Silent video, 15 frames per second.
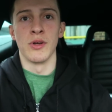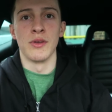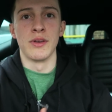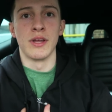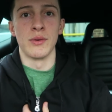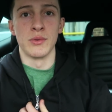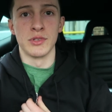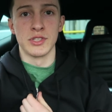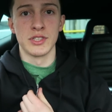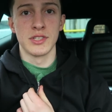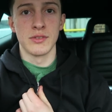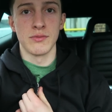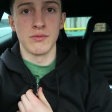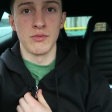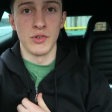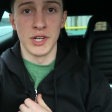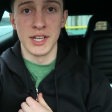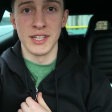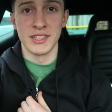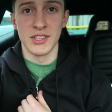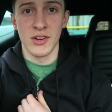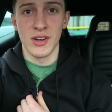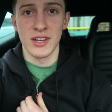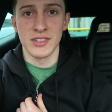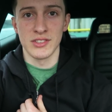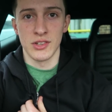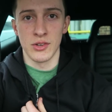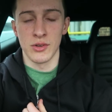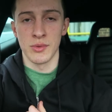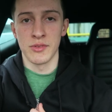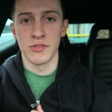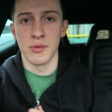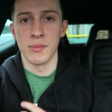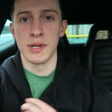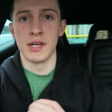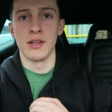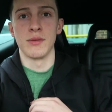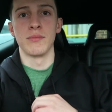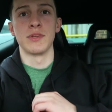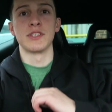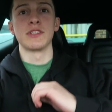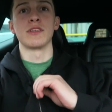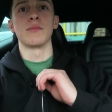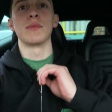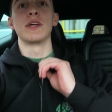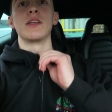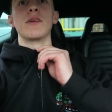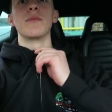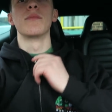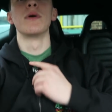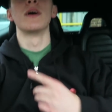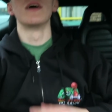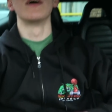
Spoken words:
on, it was really tight, so I went for a medium. This is a medium.